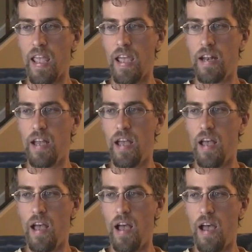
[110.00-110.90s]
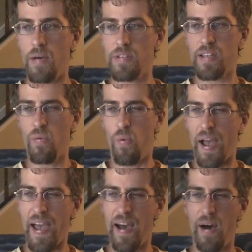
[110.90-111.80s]
And I was like,
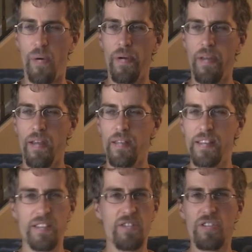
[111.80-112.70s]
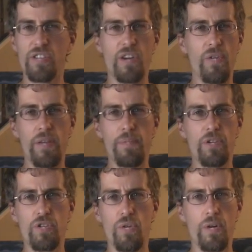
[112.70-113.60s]
wow, this is just so
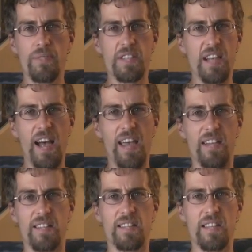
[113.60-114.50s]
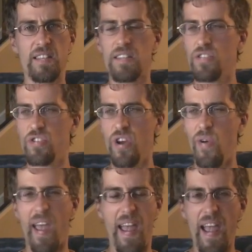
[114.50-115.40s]
immature of science. This is
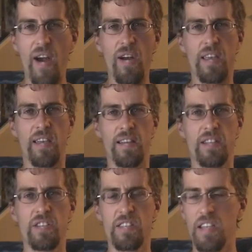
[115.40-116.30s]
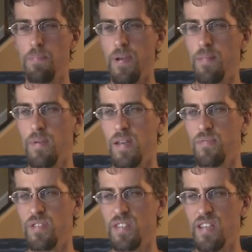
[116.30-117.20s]
so arrogant. It's just the epitome
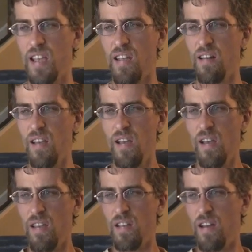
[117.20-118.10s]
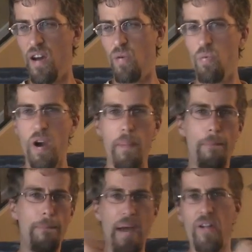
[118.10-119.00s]
of just saying, you know, we're
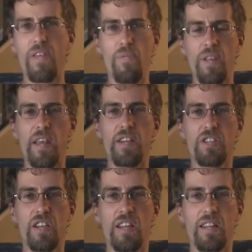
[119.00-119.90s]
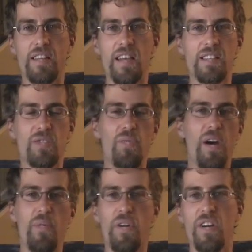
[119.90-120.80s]
better than religion, and guess
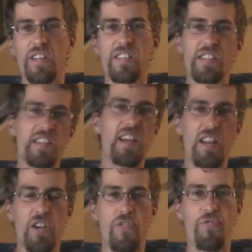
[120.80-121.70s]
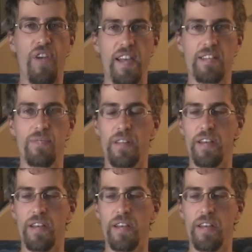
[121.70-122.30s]
what? We're going to stick it in your face,